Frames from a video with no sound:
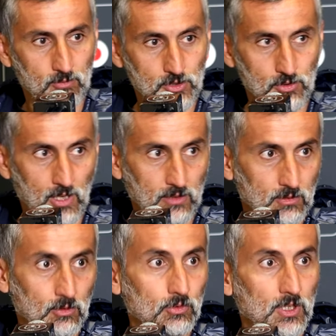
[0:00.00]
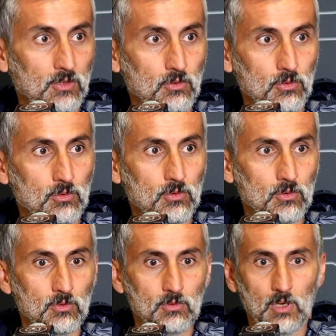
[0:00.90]
we should have
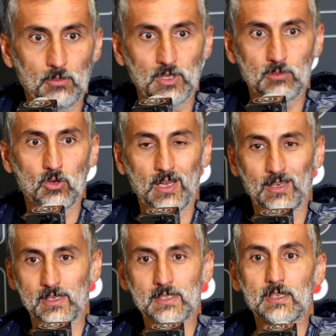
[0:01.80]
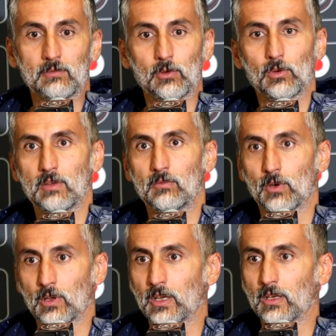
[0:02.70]
continued a bit more aggressive, looking
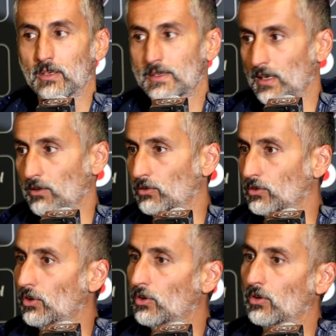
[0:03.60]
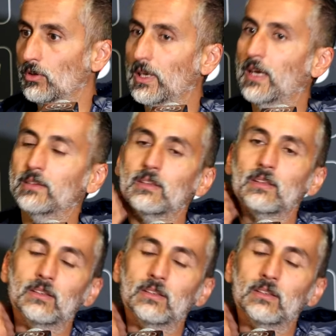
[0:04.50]
for the second goal and